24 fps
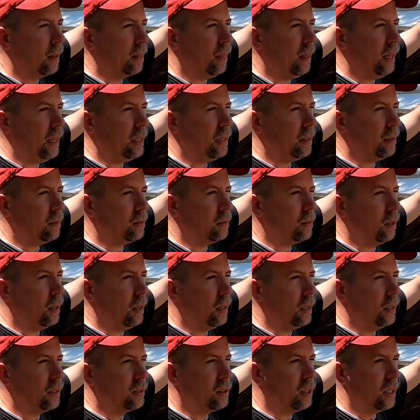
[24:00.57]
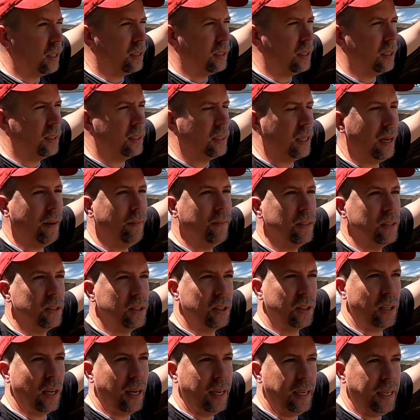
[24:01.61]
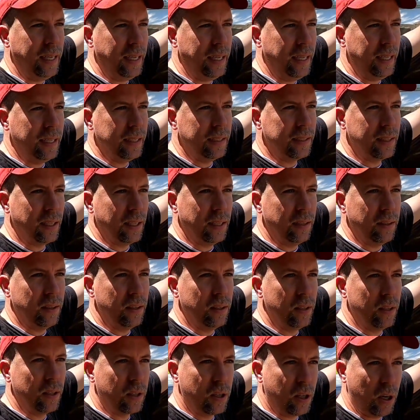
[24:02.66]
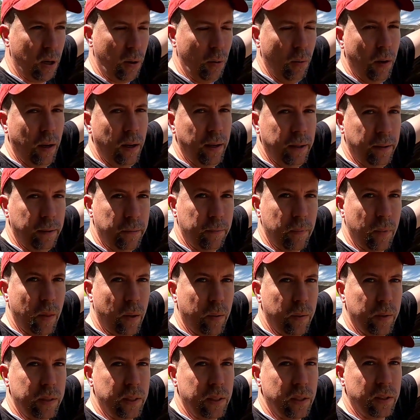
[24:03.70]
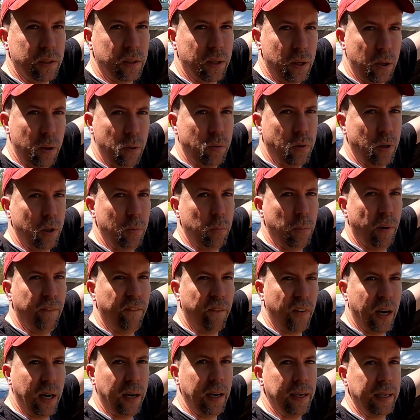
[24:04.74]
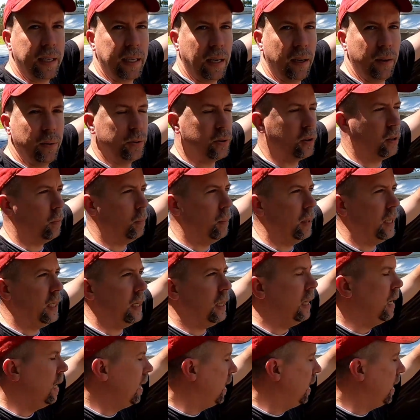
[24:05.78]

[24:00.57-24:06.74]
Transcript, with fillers: I think uh, 67 staying is in the Kula, which is a YouTuber fairly close to me.